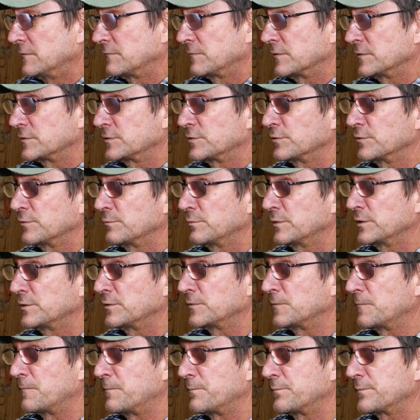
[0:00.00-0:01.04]
for true
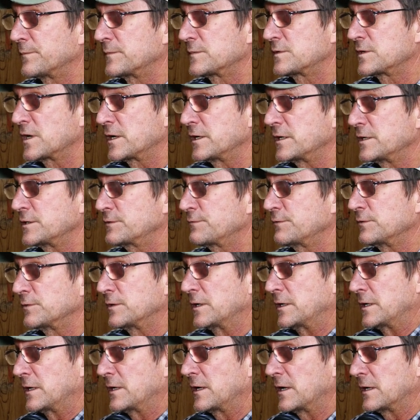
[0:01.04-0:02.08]
blue yeah. Chinese food.
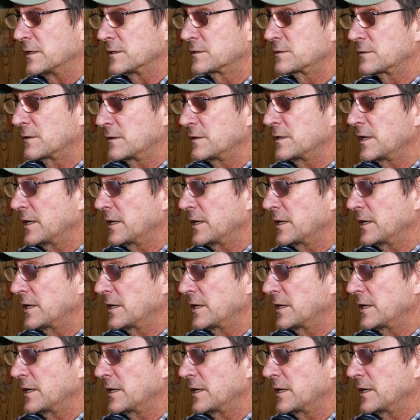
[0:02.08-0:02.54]
And, and that's and great.